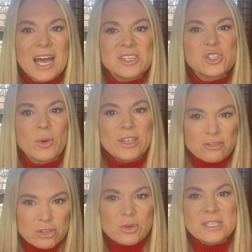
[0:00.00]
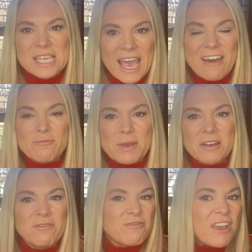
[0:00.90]
So interest rates have
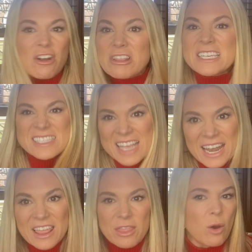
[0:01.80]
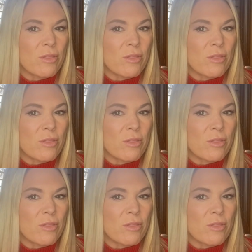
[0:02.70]
been fairly steady, though.